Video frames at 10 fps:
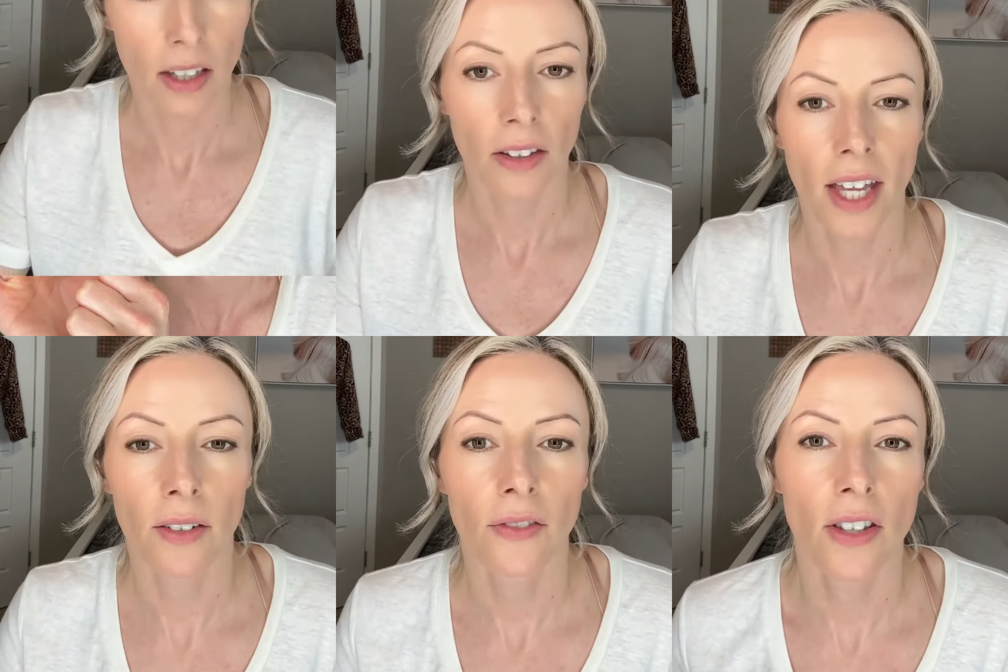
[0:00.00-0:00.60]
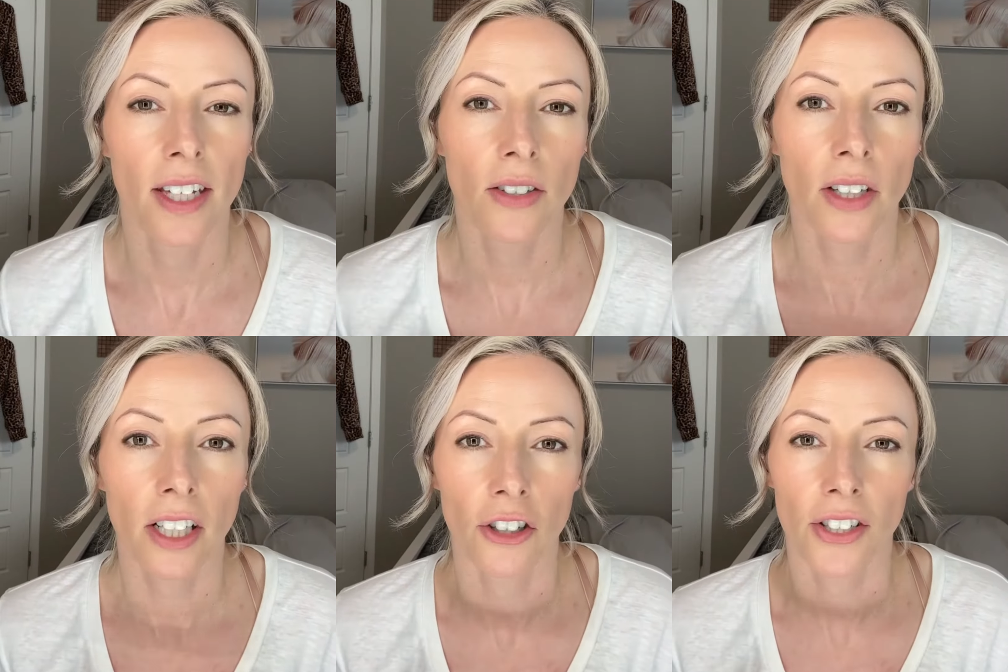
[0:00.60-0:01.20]
Then for this
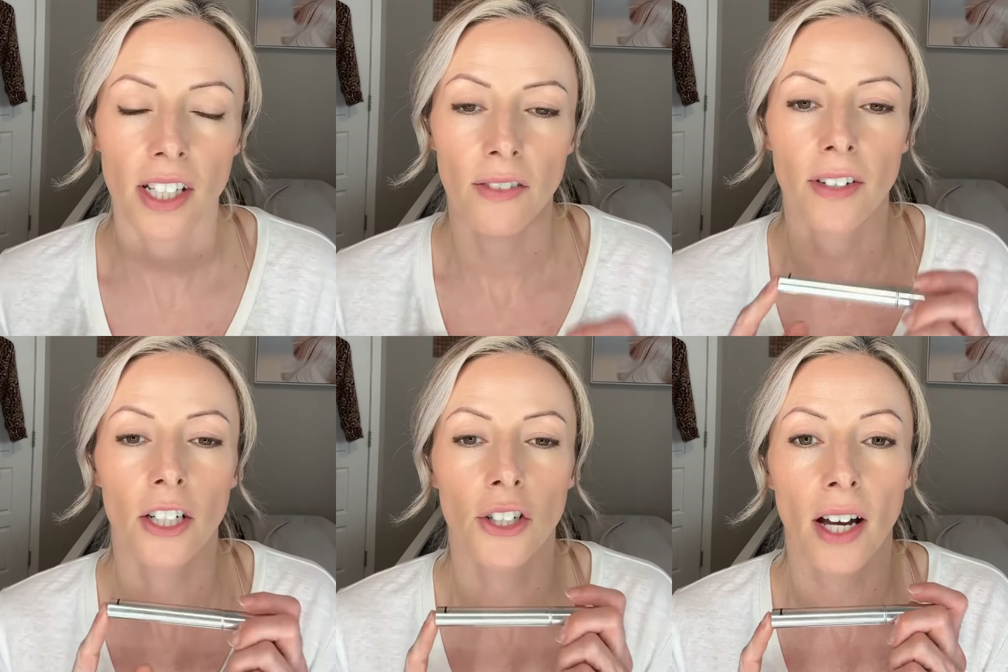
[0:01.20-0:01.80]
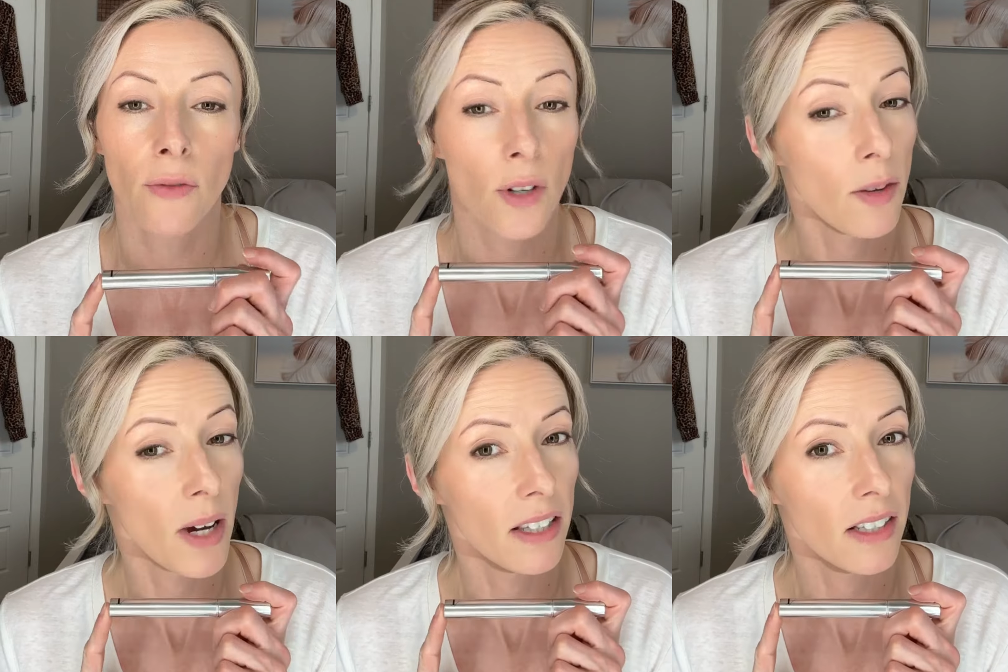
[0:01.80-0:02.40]
look, you're just going to finish off
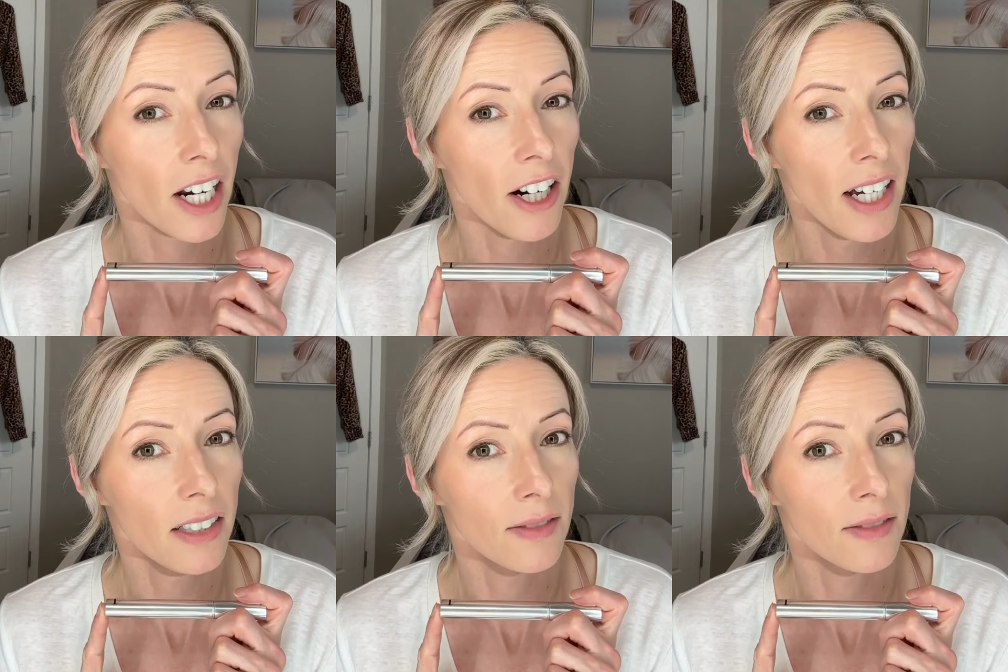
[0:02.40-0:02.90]
with mascara